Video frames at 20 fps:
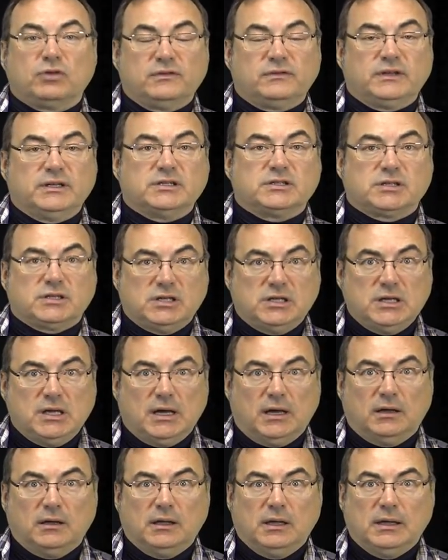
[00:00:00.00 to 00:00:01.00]
briefly is
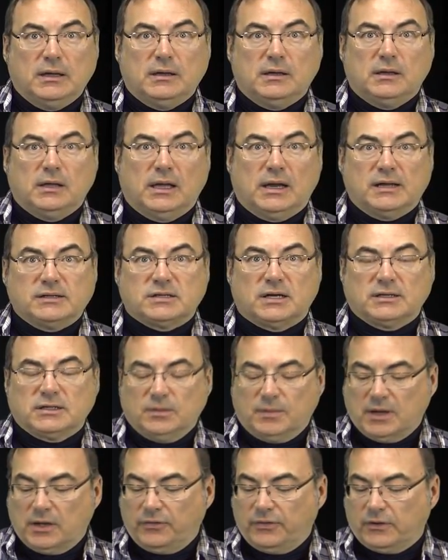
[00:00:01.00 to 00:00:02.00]
Kia, and I talked
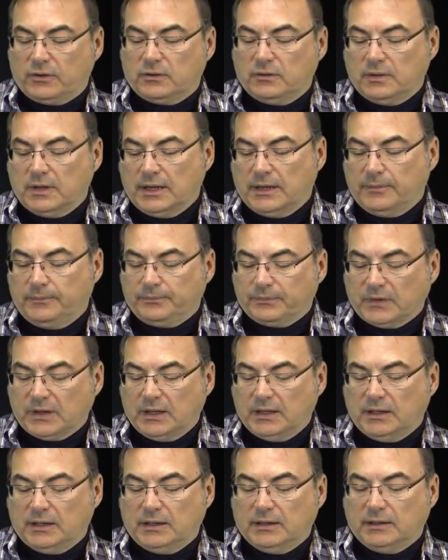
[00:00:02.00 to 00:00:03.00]
about their um,
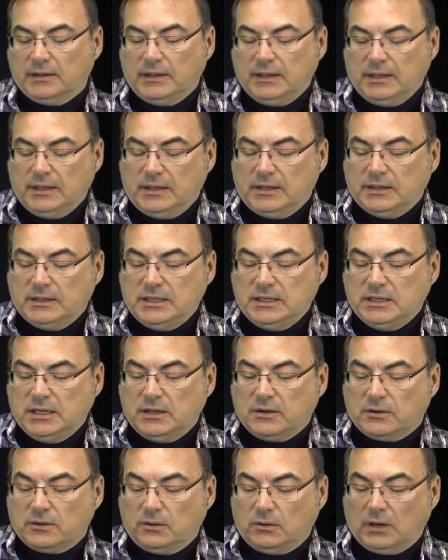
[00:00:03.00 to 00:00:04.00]
uh,
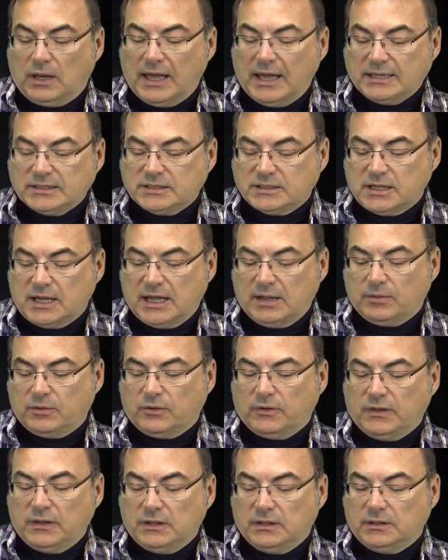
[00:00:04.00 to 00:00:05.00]
e-Niro last time
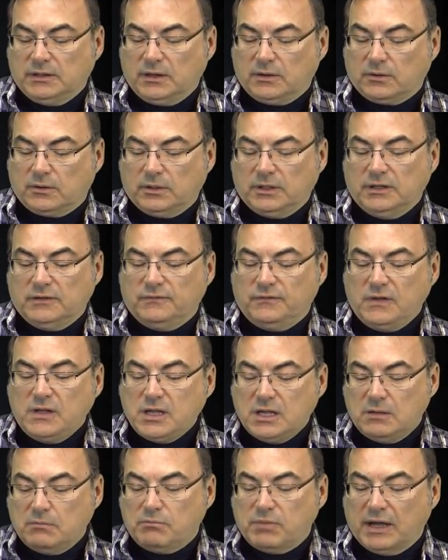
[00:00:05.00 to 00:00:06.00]
or the Niro
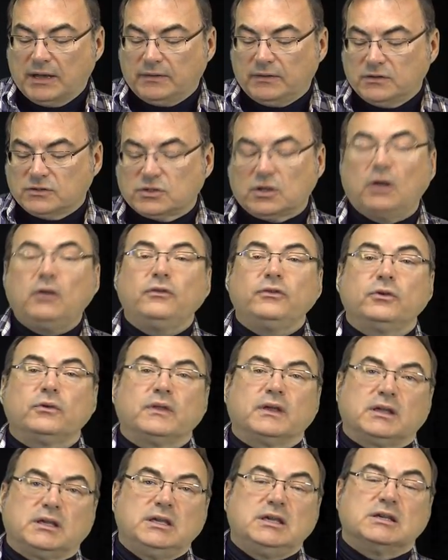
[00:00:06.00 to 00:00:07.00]
EV, but there's also
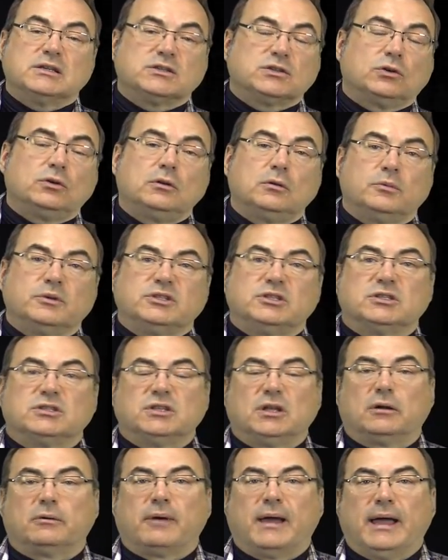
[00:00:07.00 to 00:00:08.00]
the Kia Soul which is
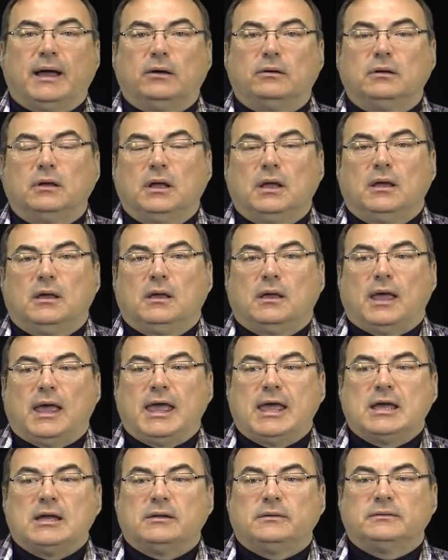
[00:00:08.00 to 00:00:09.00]
still around,
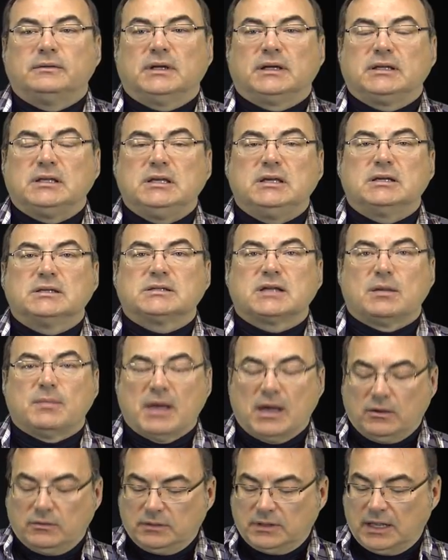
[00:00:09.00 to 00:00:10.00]
and uh, Kia has come
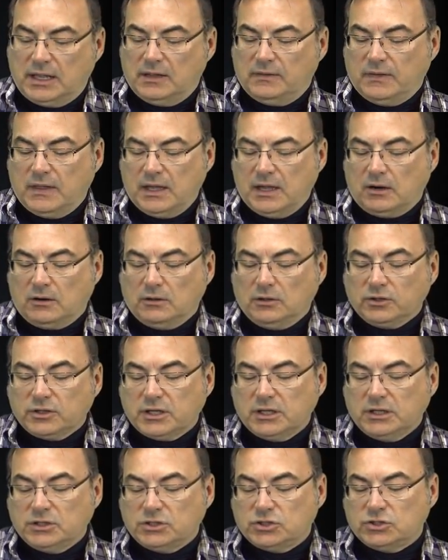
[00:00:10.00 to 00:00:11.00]
out and they are
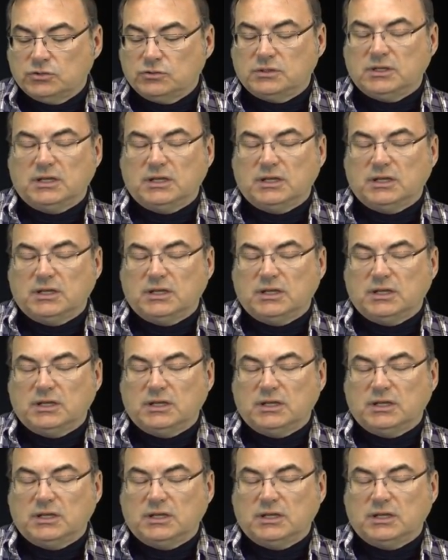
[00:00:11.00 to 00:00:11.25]
looking to